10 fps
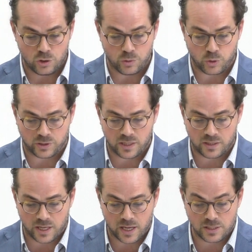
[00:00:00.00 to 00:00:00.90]
to protect
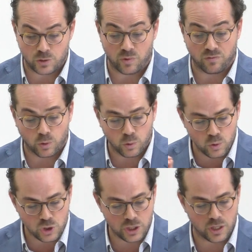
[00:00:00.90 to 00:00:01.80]
against a
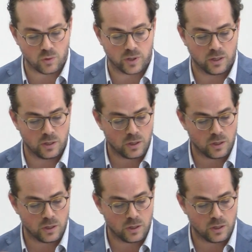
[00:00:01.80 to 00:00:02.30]
revolutionary